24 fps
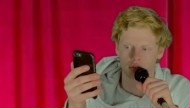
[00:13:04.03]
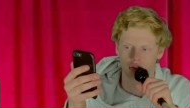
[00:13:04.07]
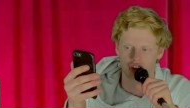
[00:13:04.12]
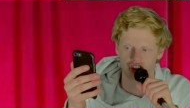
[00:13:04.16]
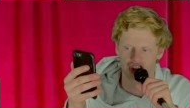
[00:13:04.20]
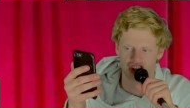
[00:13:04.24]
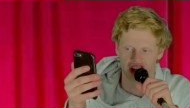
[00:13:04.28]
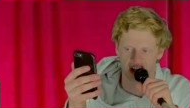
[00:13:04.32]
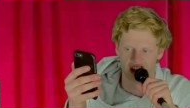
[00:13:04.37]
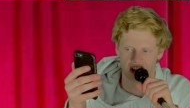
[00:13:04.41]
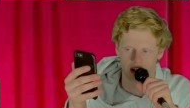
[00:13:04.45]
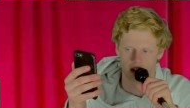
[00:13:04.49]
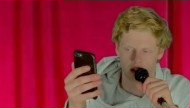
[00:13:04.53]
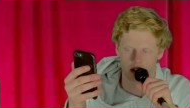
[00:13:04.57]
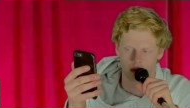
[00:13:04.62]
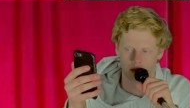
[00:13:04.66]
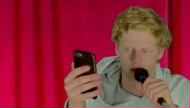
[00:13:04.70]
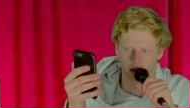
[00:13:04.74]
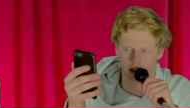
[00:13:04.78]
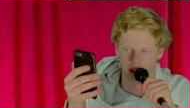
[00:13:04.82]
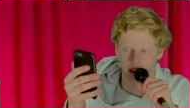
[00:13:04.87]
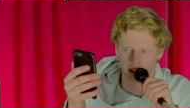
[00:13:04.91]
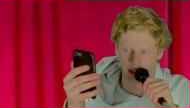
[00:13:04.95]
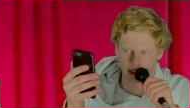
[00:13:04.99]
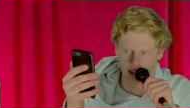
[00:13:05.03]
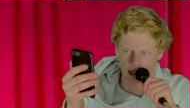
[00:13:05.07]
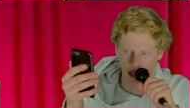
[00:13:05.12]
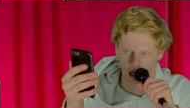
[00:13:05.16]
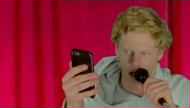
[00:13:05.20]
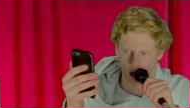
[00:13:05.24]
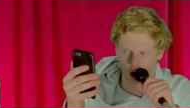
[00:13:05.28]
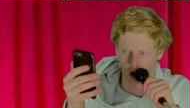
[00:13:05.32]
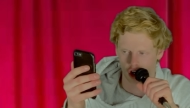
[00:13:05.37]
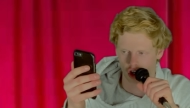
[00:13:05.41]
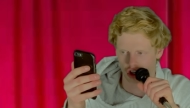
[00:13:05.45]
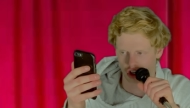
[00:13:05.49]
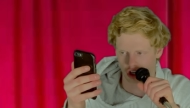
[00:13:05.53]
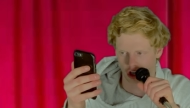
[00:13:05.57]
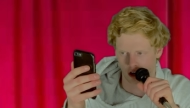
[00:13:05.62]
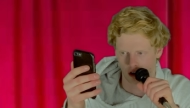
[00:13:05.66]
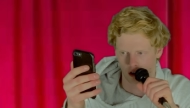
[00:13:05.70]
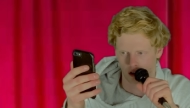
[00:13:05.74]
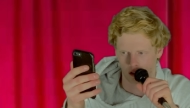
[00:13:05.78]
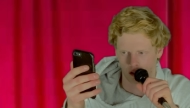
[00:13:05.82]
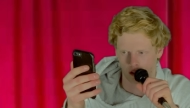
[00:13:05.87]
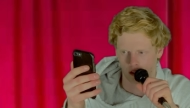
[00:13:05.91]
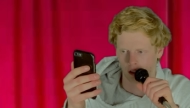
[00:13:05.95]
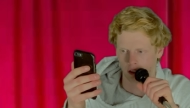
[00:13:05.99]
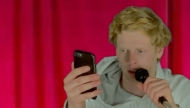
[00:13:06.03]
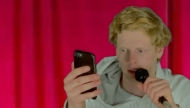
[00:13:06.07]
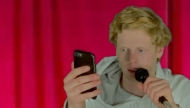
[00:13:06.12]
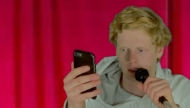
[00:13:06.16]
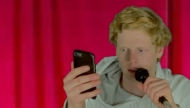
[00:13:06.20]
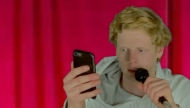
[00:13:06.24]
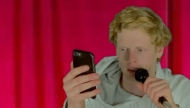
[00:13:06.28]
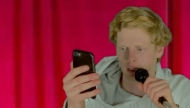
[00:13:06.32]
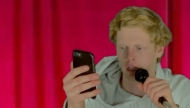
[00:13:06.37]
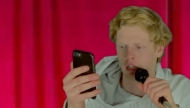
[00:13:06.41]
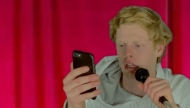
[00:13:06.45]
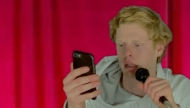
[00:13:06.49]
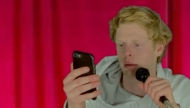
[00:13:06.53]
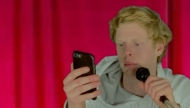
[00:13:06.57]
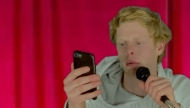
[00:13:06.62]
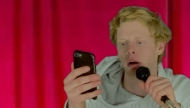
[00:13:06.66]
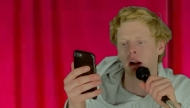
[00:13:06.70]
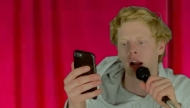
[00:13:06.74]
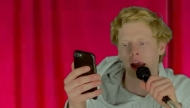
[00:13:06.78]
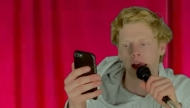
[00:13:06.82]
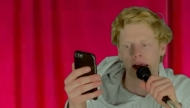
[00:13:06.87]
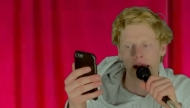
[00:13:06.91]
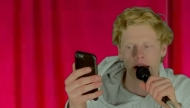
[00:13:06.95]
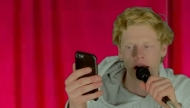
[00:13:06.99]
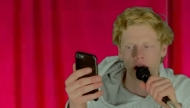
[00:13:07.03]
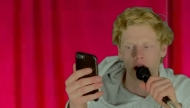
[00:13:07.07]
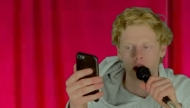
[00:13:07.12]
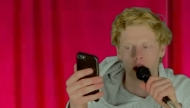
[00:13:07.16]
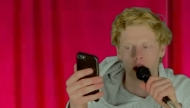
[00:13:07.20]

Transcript: genuinely and energetically celebrate.